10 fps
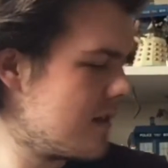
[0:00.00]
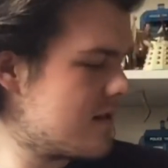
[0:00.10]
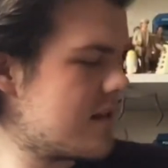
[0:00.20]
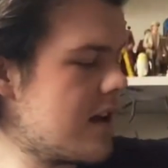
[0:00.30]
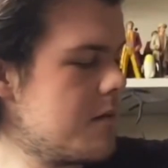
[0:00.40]
the
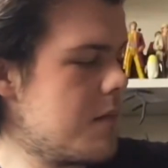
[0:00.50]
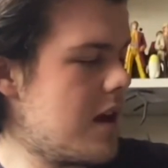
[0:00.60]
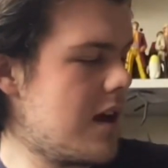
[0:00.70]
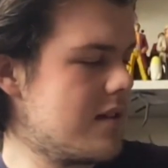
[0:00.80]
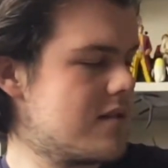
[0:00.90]
same
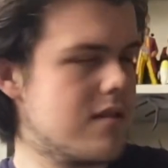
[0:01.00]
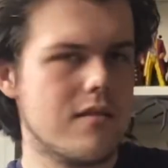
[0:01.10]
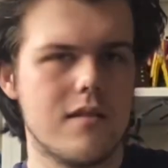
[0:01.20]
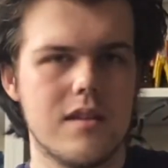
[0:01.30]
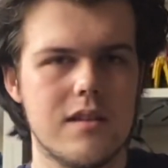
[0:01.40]
as
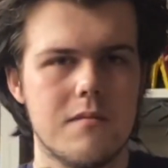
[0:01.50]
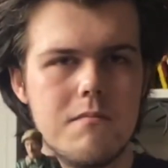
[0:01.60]
the